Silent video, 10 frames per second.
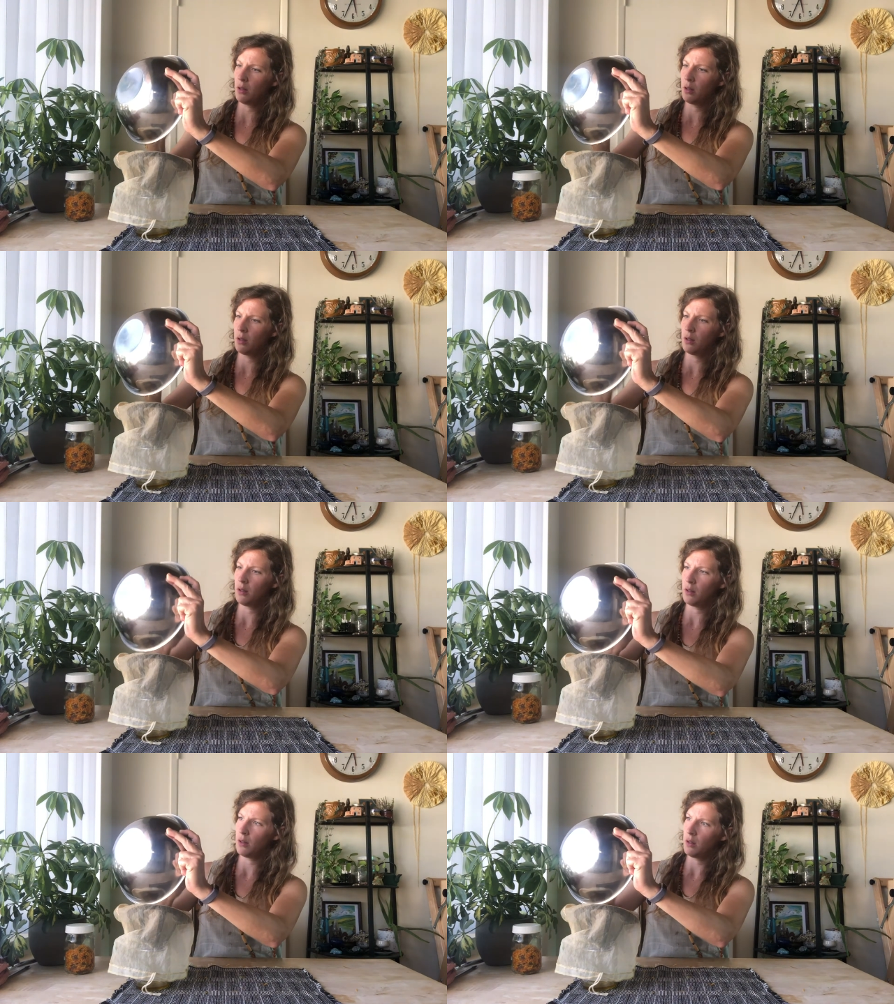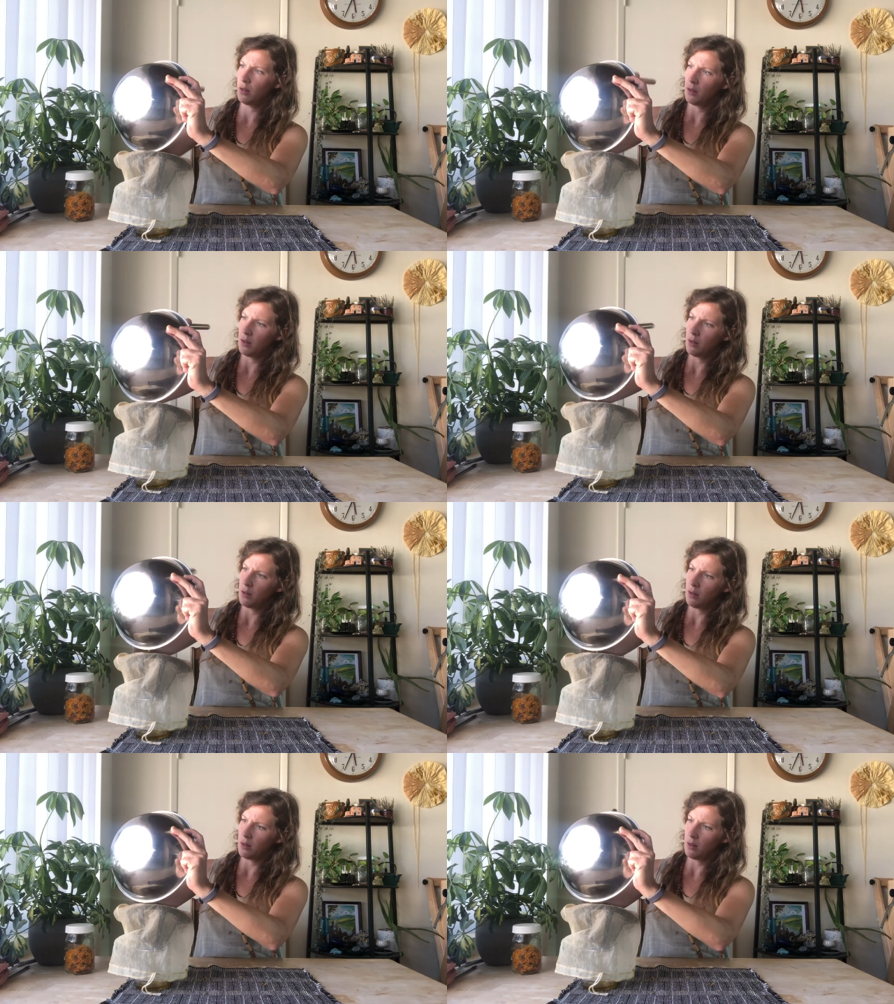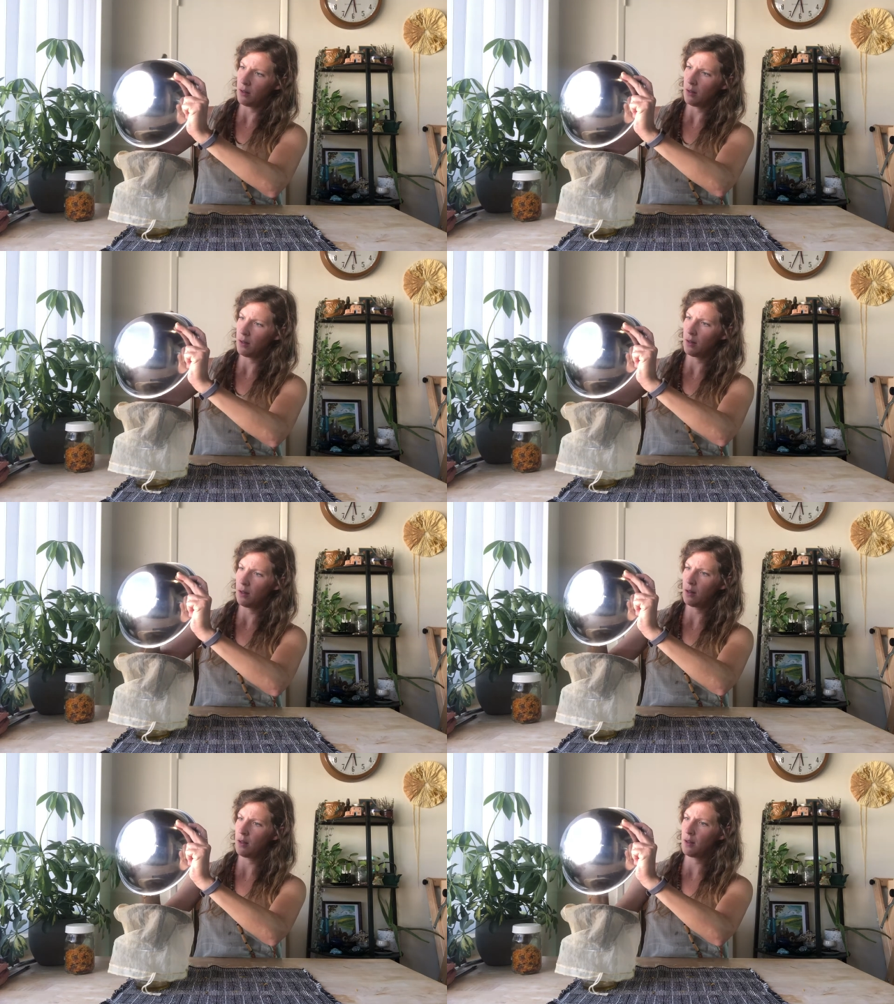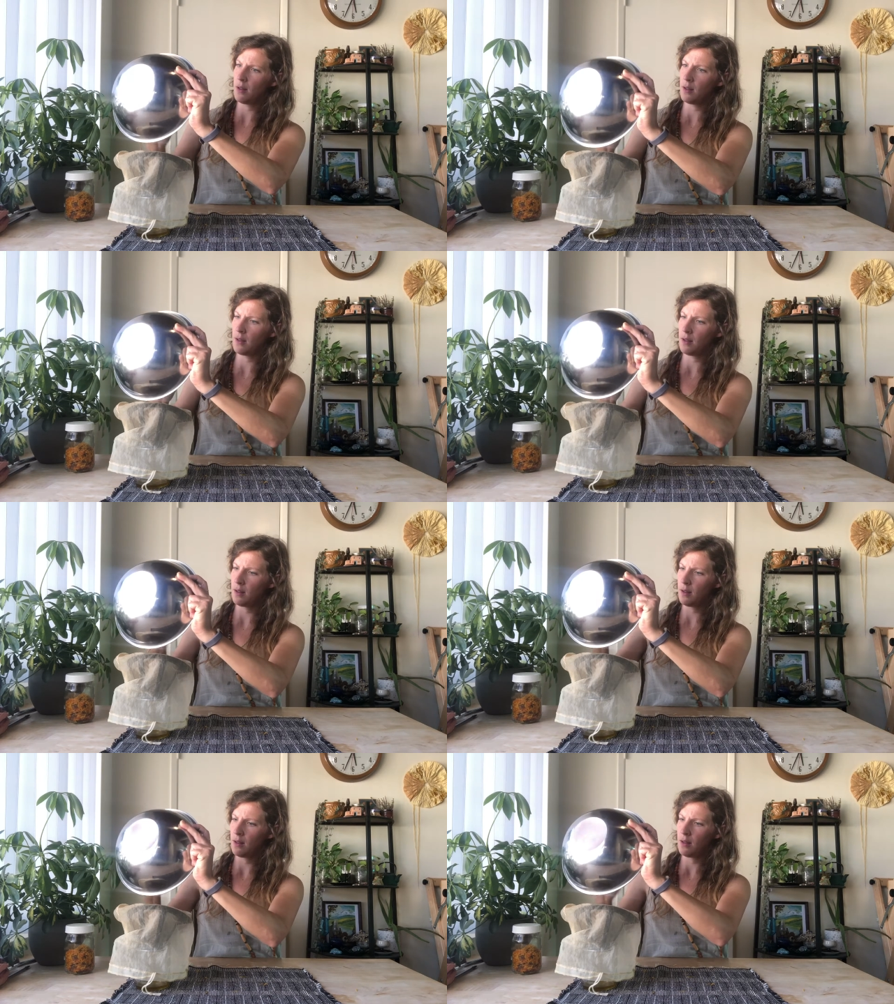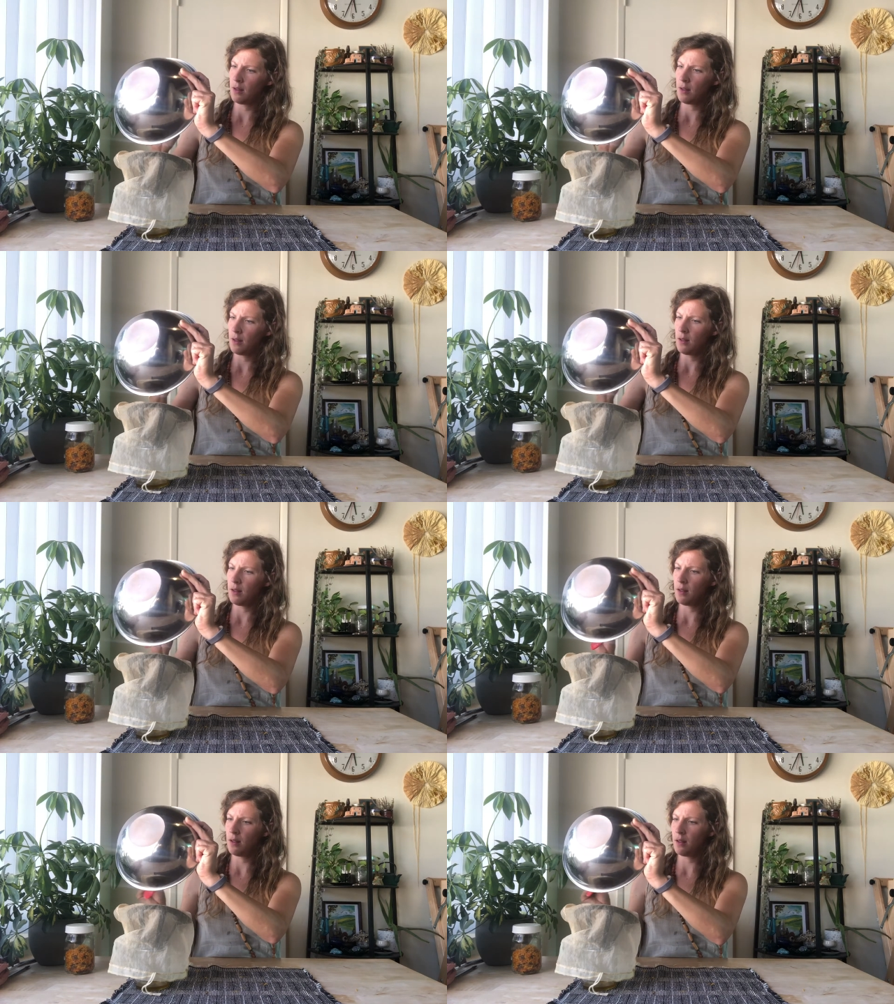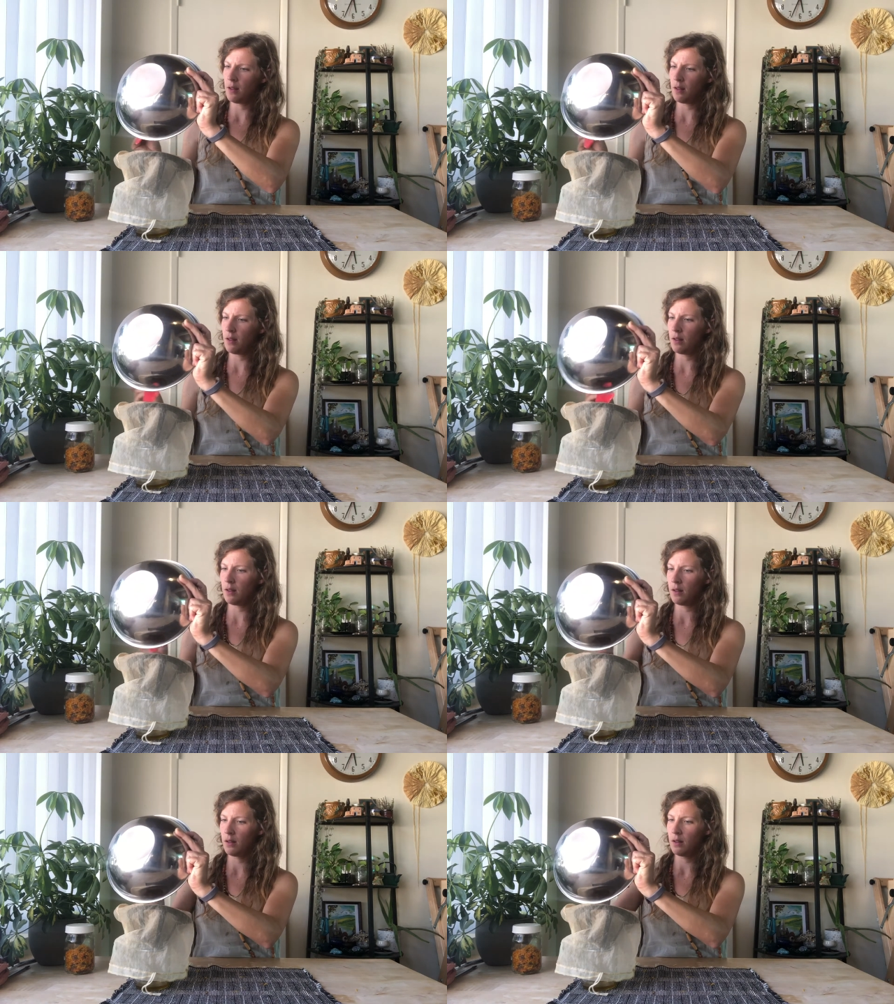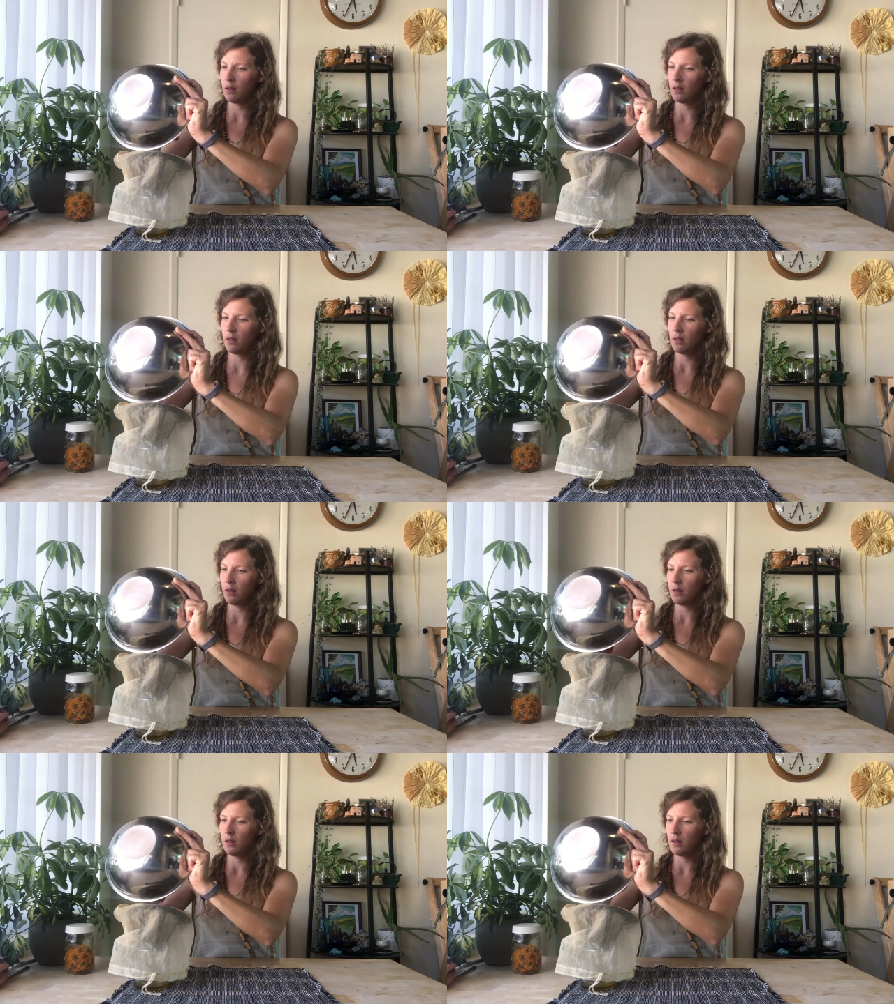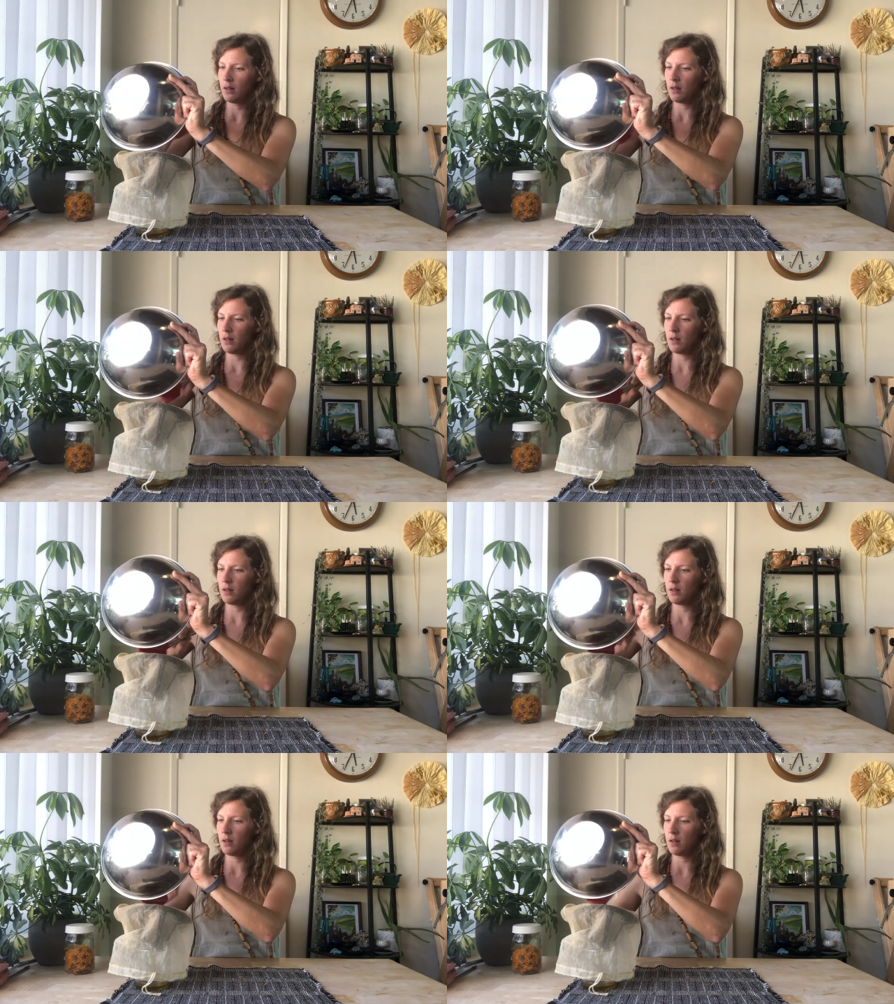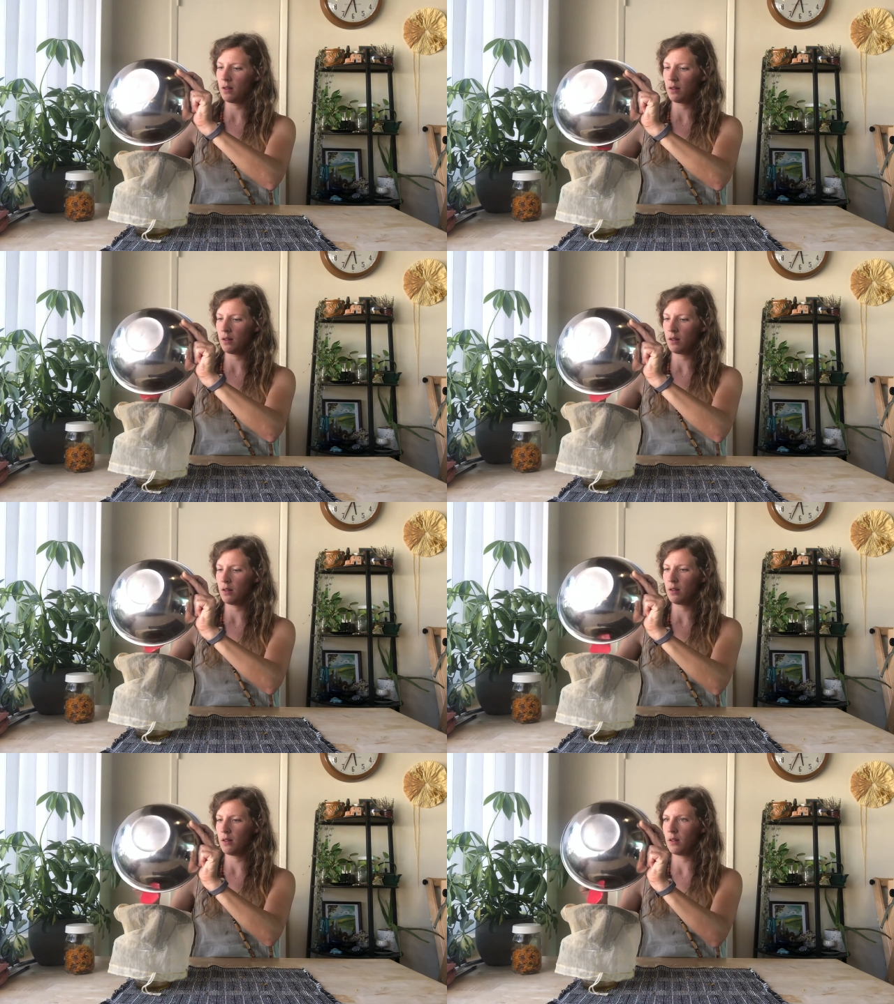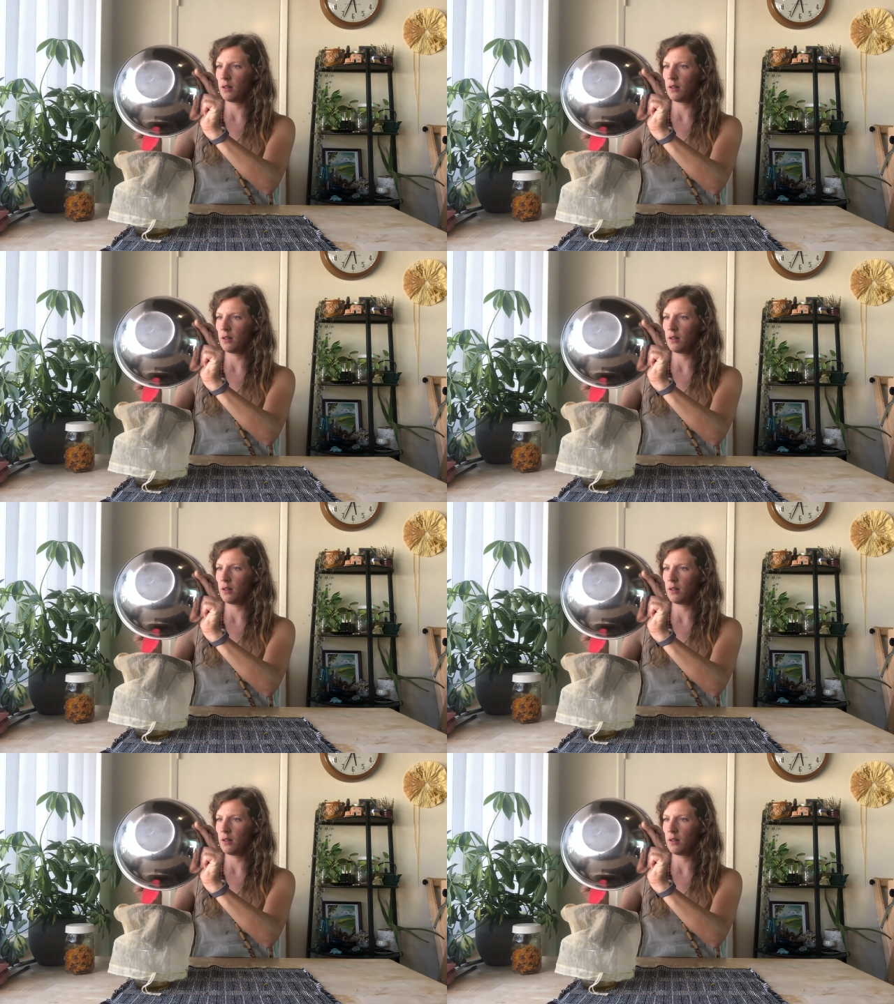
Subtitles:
[no speech]